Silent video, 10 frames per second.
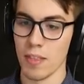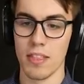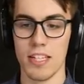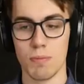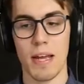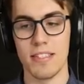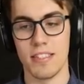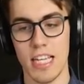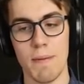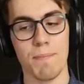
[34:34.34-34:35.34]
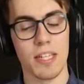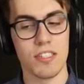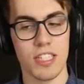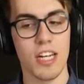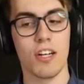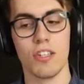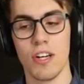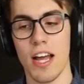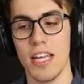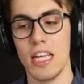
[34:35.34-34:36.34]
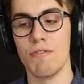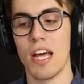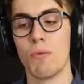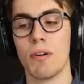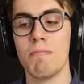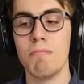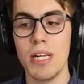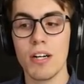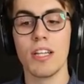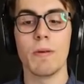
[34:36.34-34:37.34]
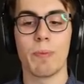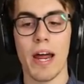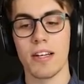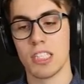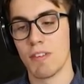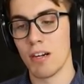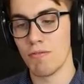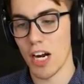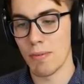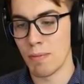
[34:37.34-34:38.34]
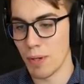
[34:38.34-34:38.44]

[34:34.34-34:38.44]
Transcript: This may seem cynical or naive that we're merely products of our environment,